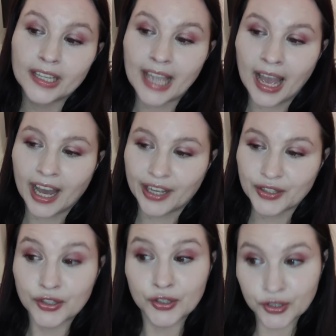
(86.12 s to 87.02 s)
Yeah,
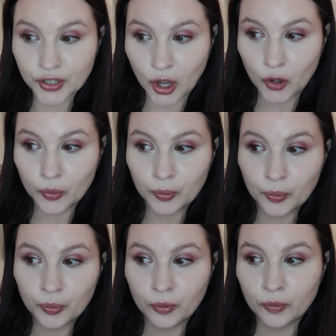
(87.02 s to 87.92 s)
so
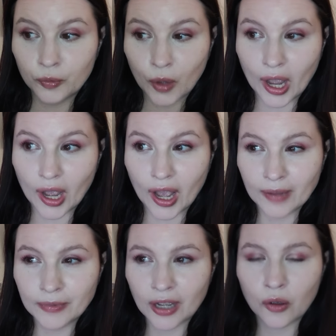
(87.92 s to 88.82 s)

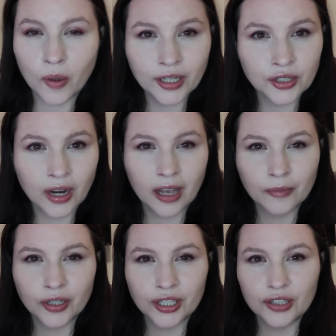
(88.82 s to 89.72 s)
I'm not quite sure how
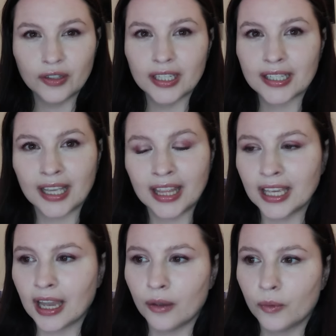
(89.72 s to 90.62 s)
I'm going to do this. I
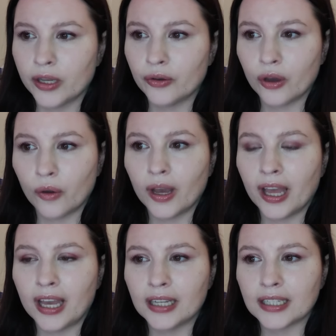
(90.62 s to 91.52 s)
think I will go
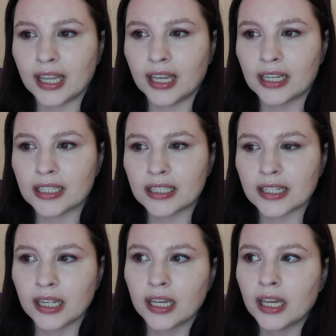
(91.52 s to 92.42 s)
ahead and
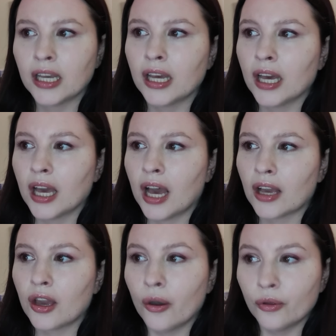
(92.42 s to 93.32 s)

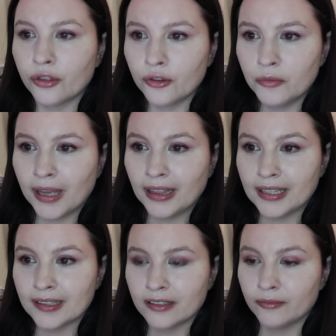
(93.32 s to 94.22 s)
go through my
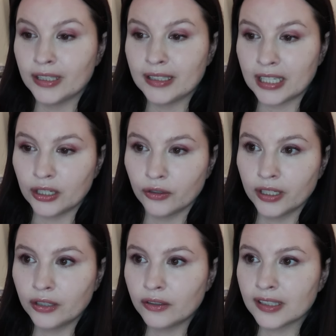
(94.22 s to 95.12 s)
list of
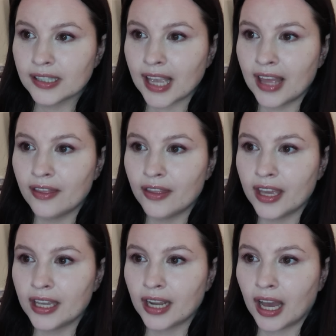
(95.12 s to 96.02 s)
materials, and
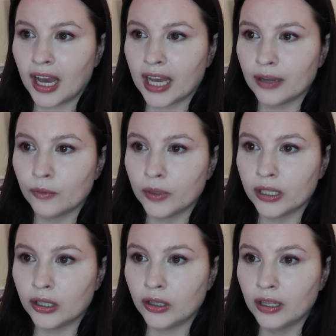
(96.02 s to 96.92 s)
then I
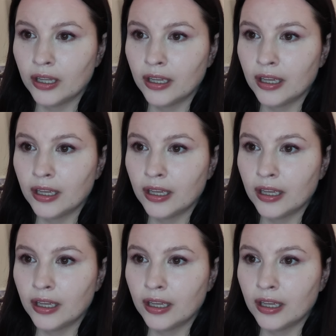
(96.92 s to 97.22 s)
will